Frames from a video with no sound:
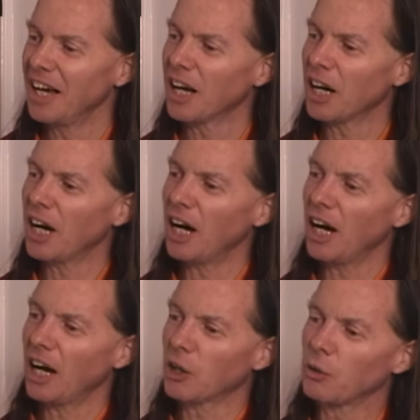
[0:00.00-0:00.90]
a,
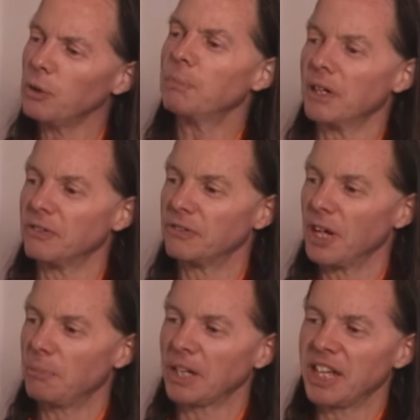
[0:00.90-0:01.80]
a group of,
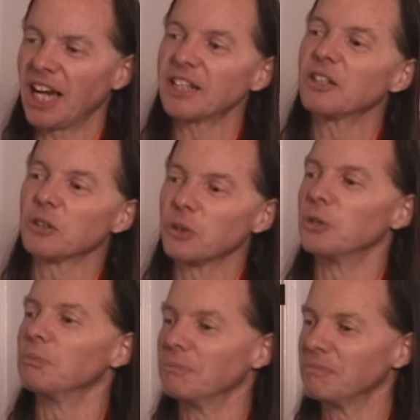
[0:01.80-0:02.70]
a botanical
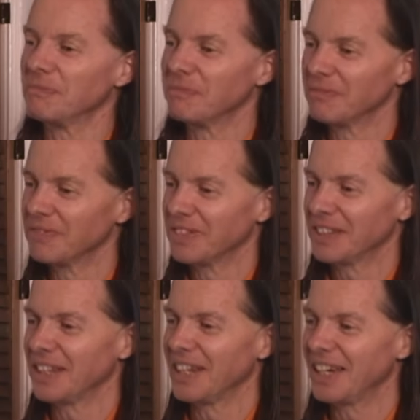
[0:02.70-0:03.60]
group.
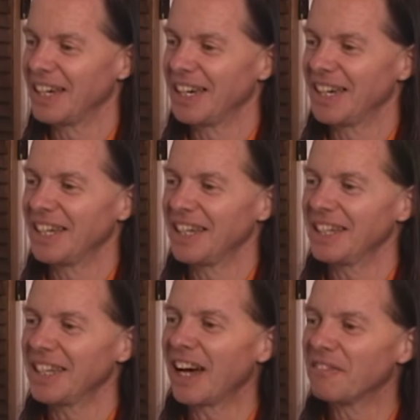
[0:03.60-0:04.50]

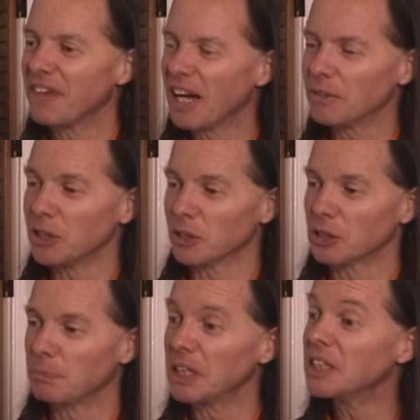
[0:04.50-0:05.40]
Families. Yeah, family or
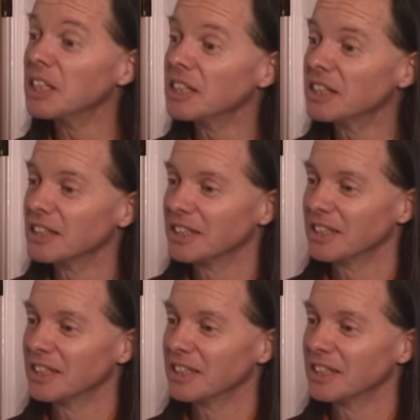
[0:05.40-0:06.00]
species. Order.